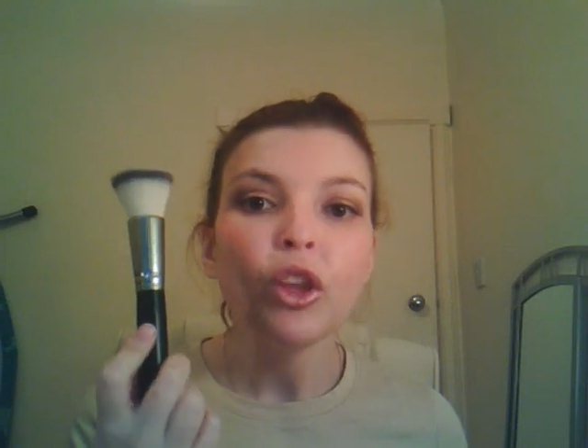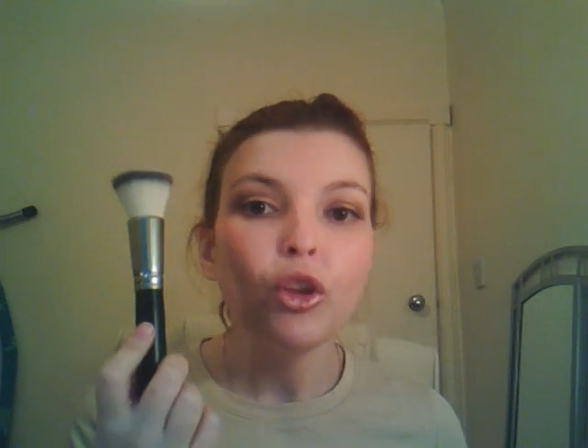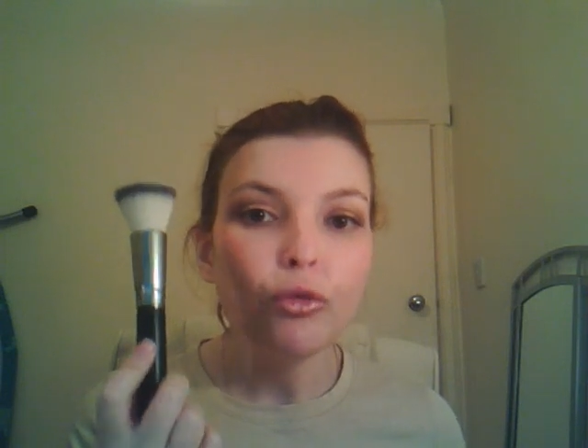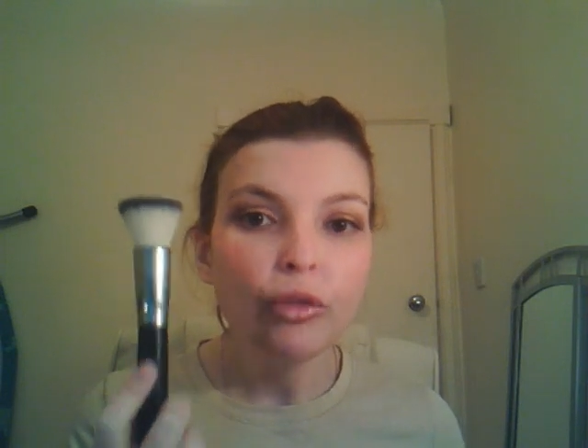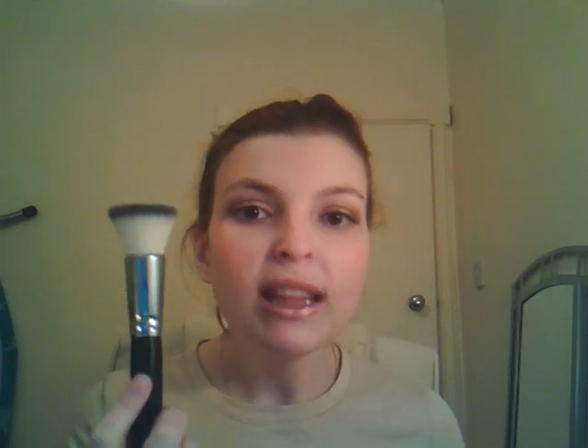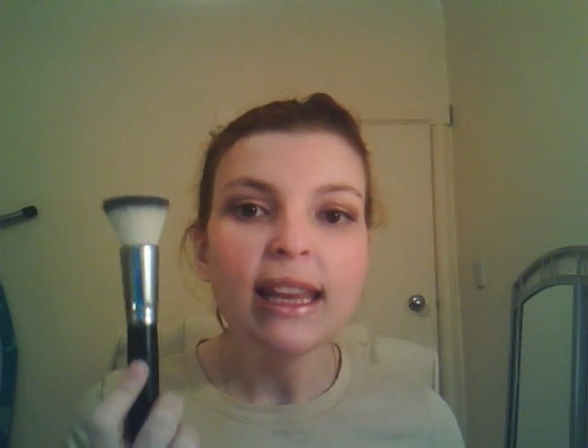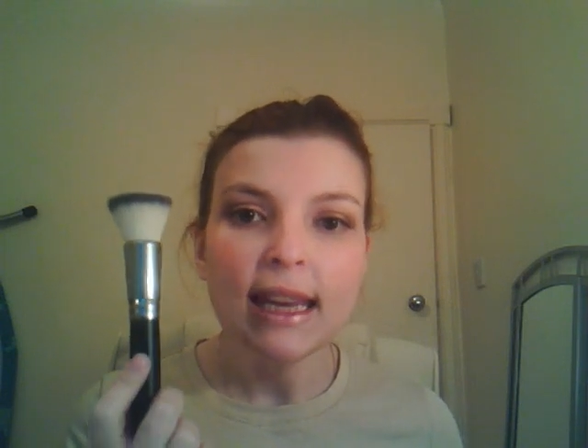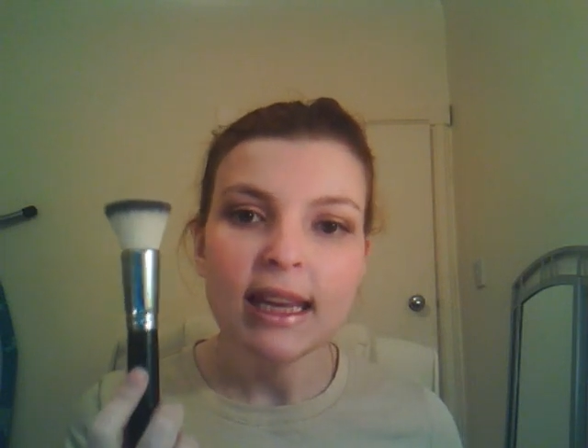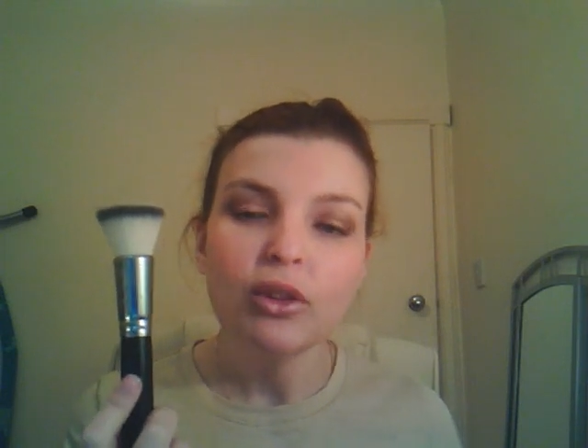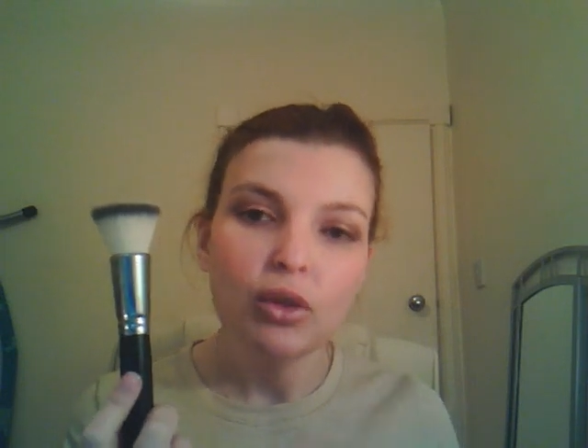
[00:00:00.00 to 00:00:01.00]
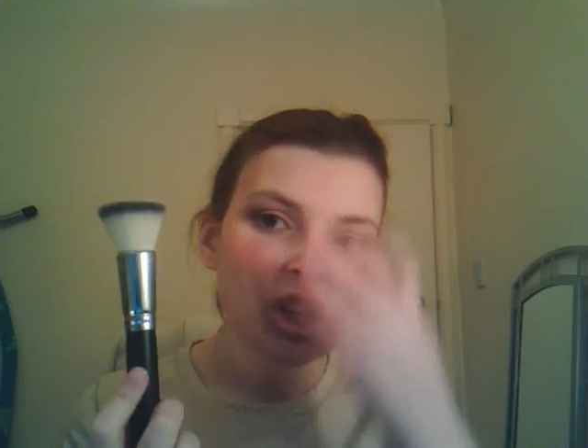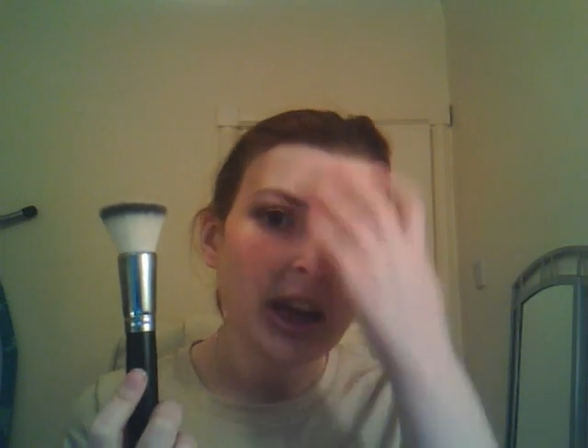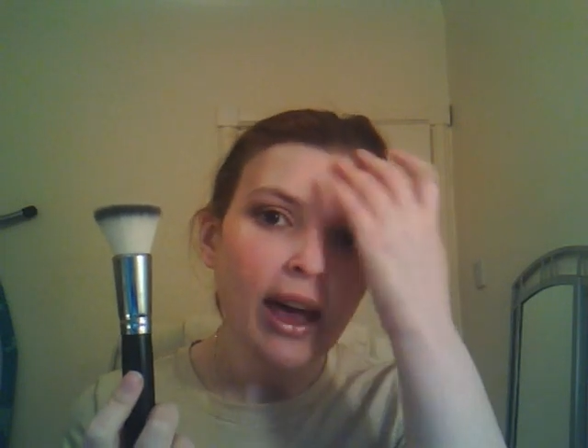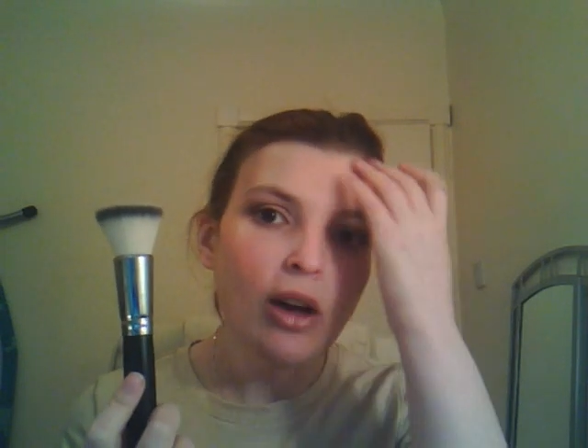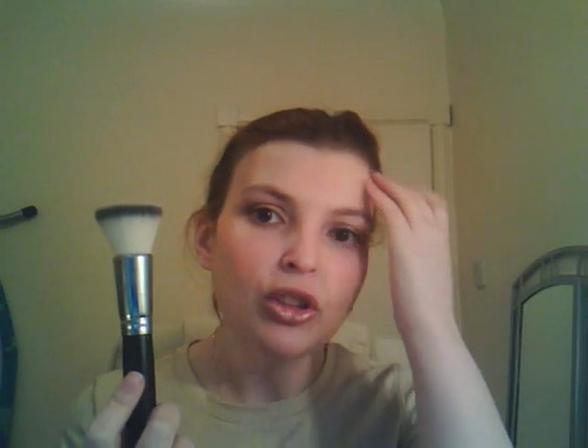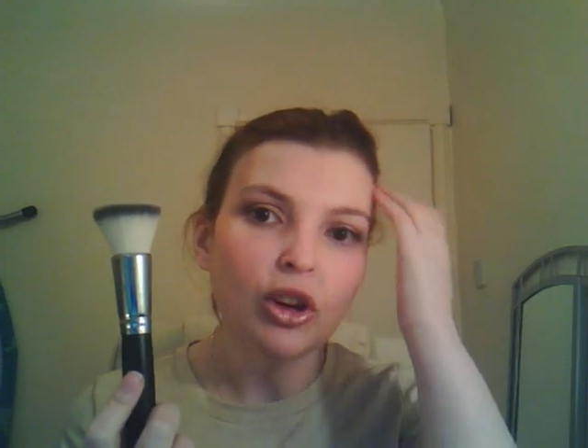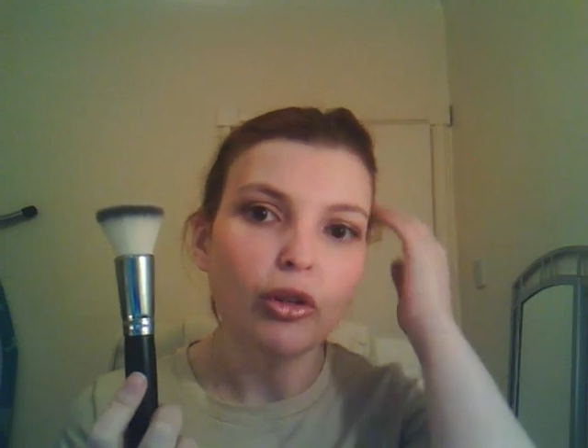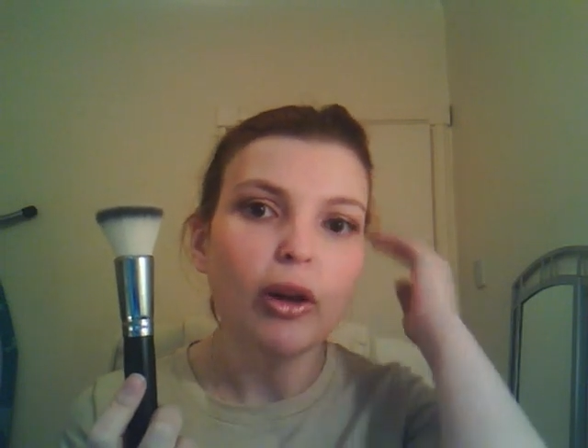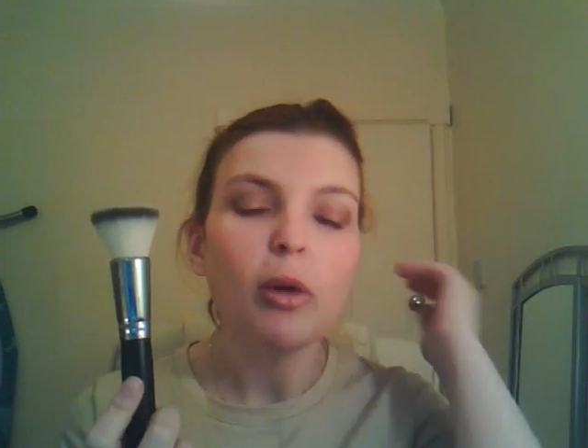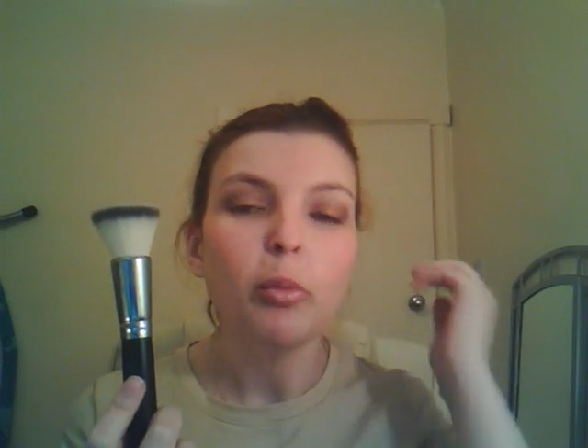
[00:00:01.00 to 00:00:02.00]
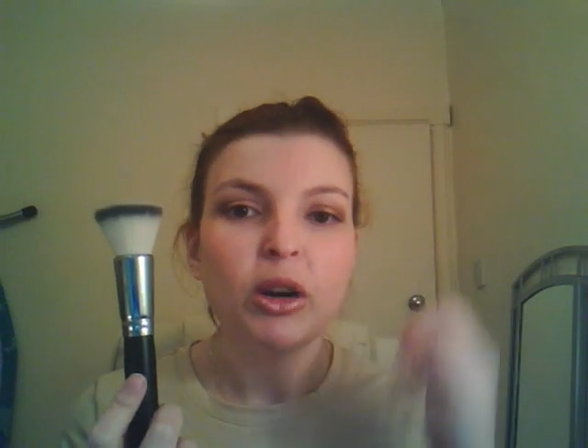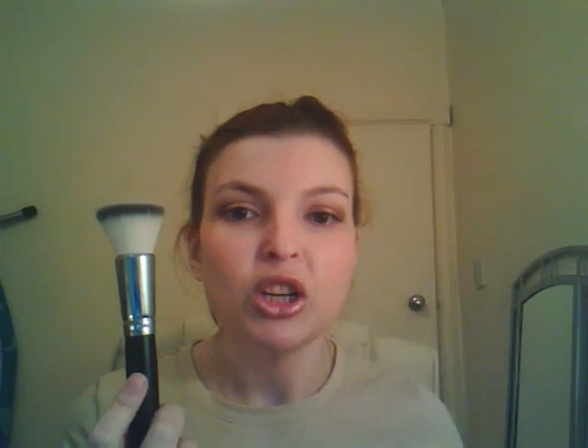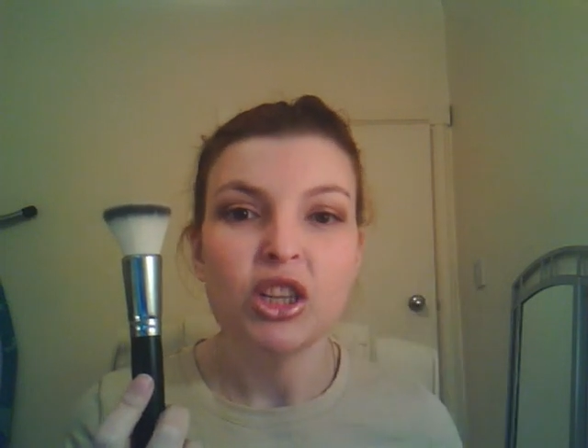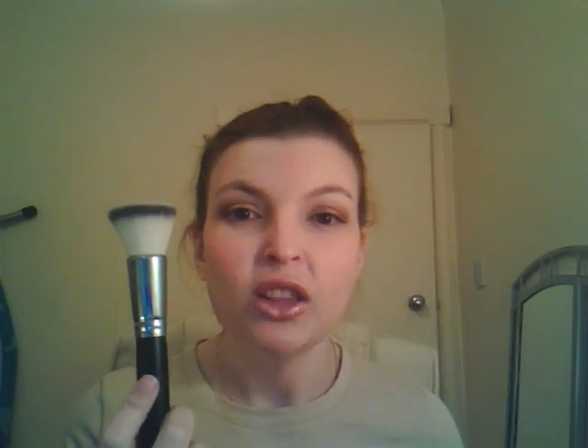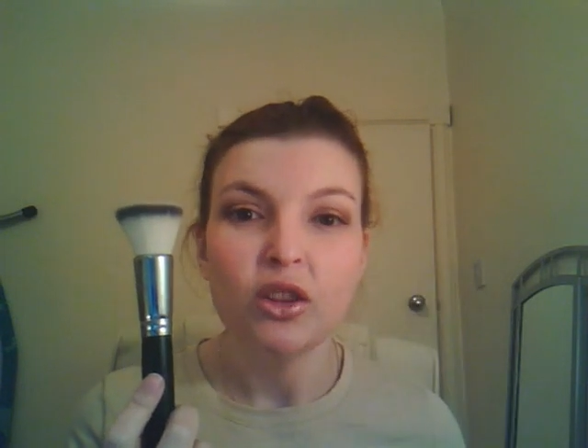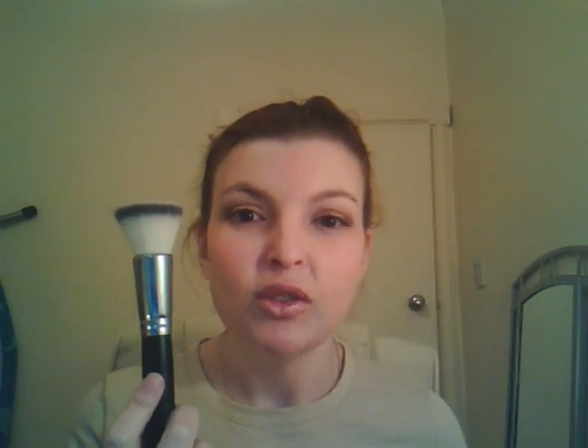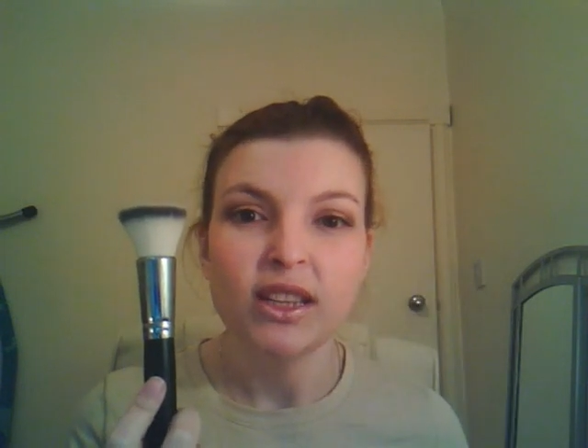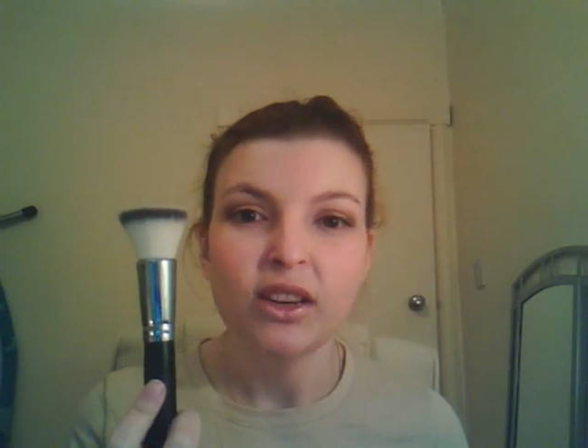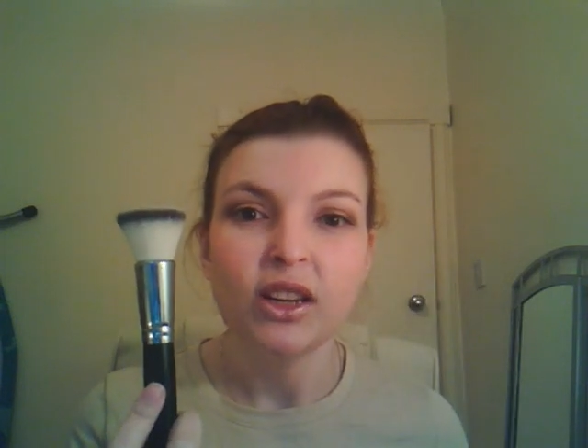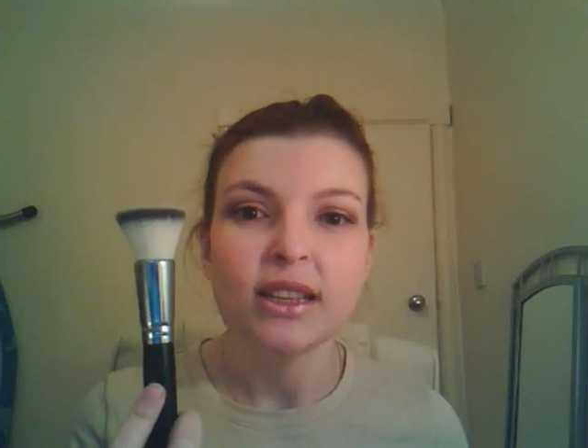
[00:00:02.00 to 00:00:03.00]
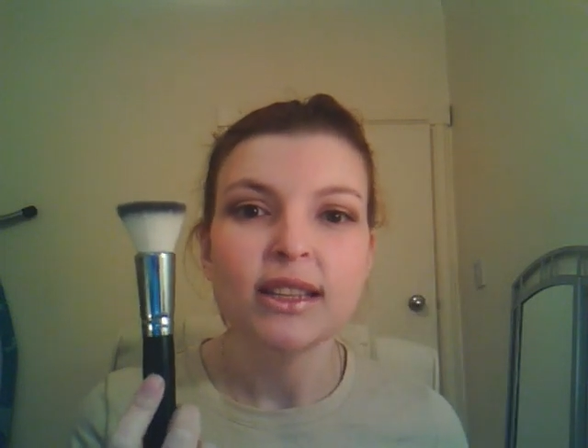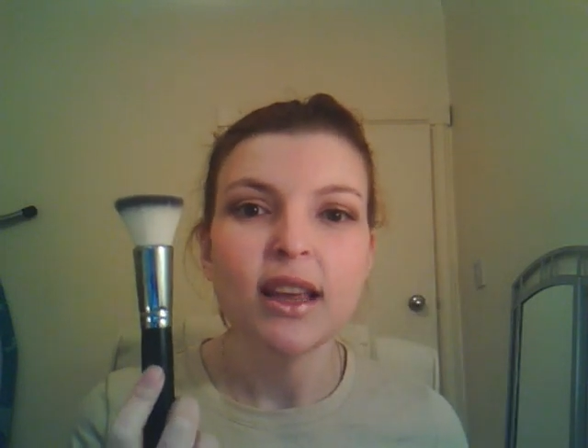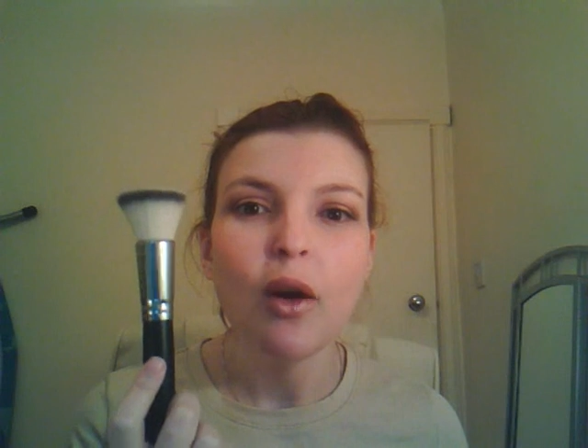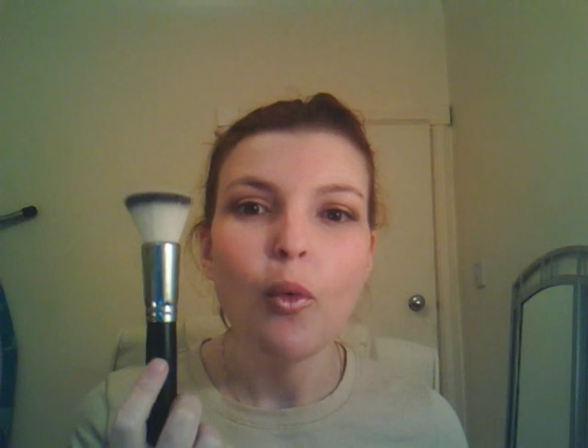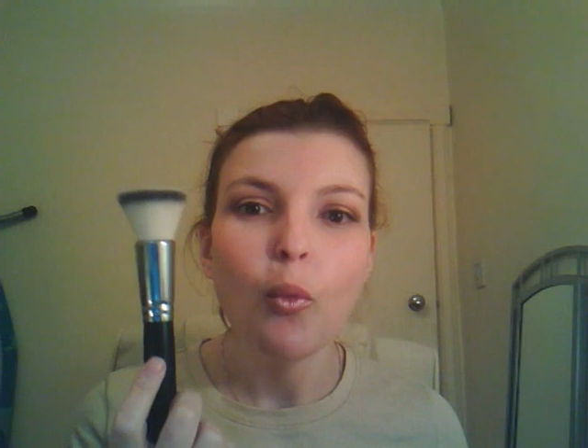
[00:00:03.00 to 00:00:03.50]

you really need to check out the Crown Brush Syntho series.